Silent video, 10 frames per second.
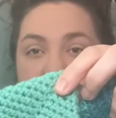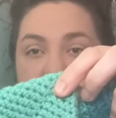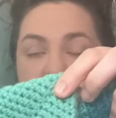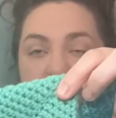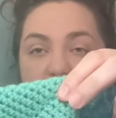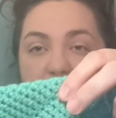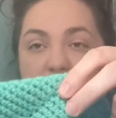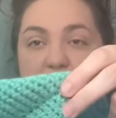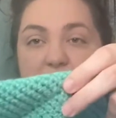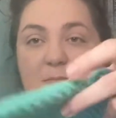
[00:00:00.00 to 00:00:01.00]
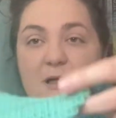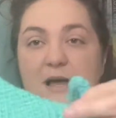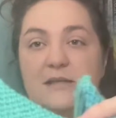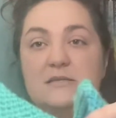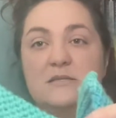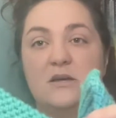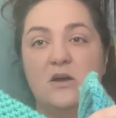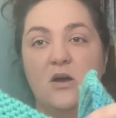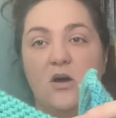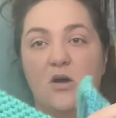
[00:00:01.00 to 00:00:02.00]
your seam lines
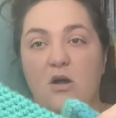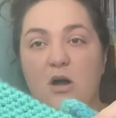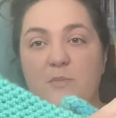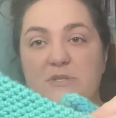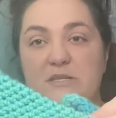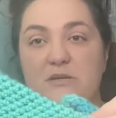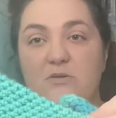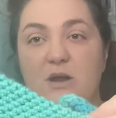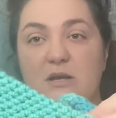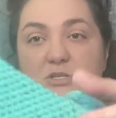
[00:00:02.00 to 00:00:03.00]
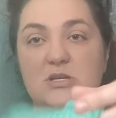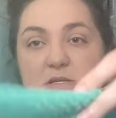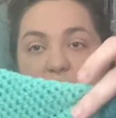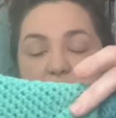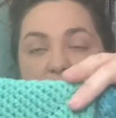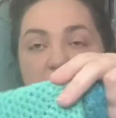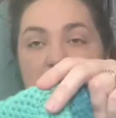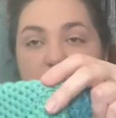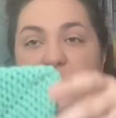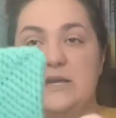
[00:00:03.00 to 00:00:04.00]
are opposite directions,
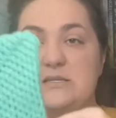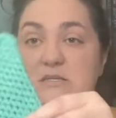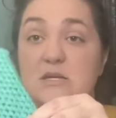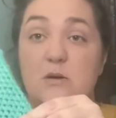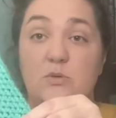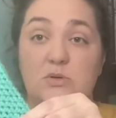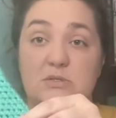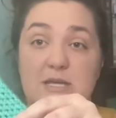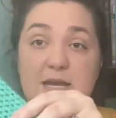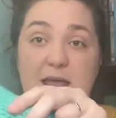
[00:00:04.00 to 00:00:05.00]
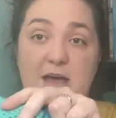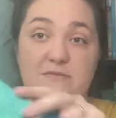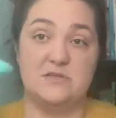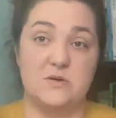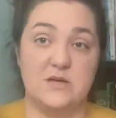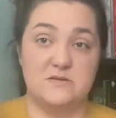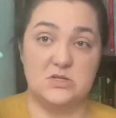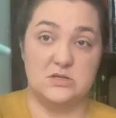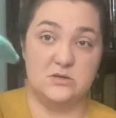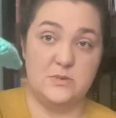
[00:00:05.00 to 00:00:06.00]
but it's doubled in half, so it gives you a
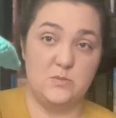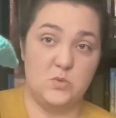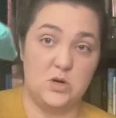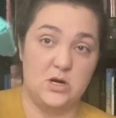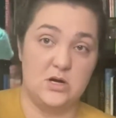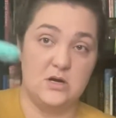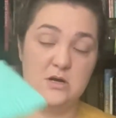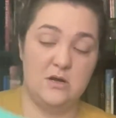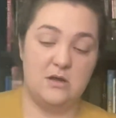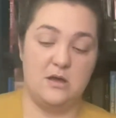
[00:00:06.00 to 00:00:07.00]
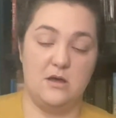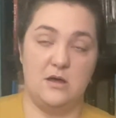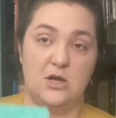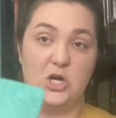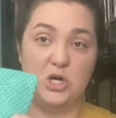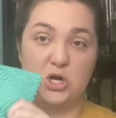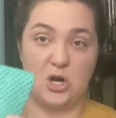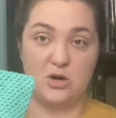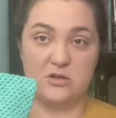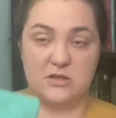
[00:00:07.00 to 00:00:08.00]
little bit more
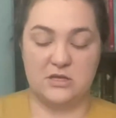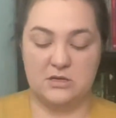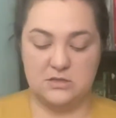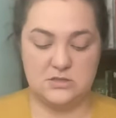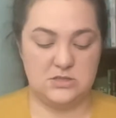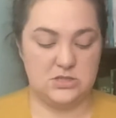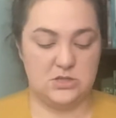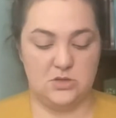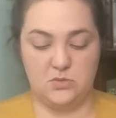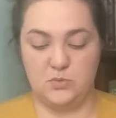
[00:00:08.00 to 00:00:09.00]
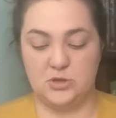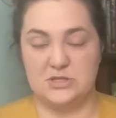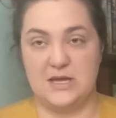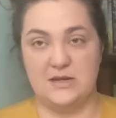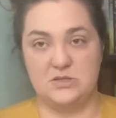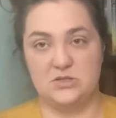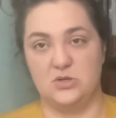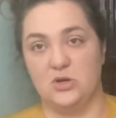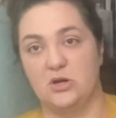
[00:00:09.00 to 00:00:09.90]
girth to protect your